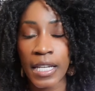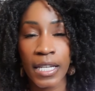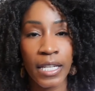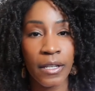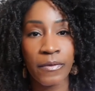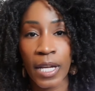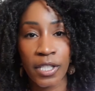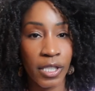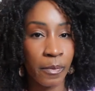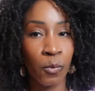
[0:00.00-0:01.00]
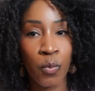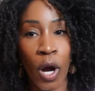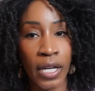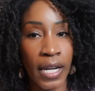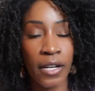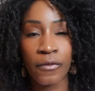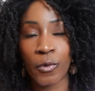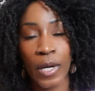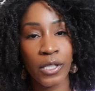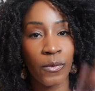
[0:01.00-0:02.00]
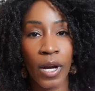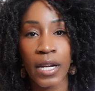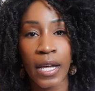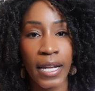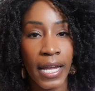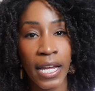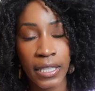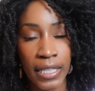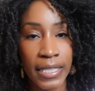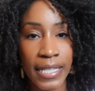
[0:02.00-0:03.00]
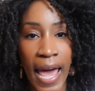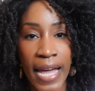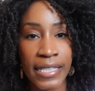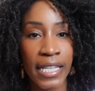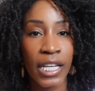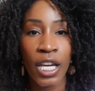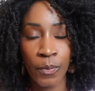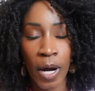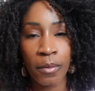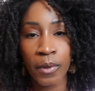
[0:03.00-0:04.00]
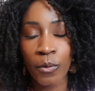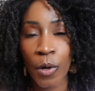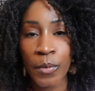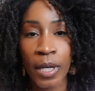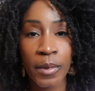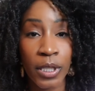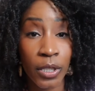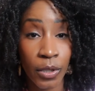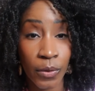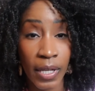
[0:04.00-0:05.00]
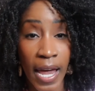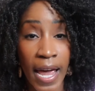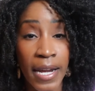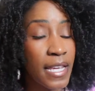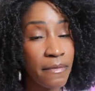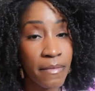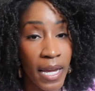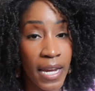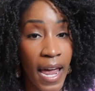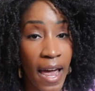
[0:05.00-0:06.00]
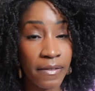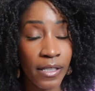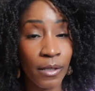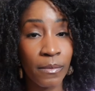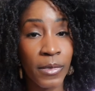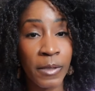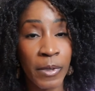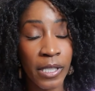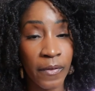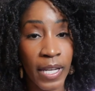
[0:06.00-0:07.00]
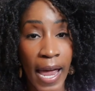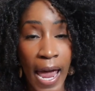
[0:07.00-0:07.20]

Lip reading: Thinking of like just walking out of a restaurant and hailing a taxi, you probably won't be able to do that. They may have some specific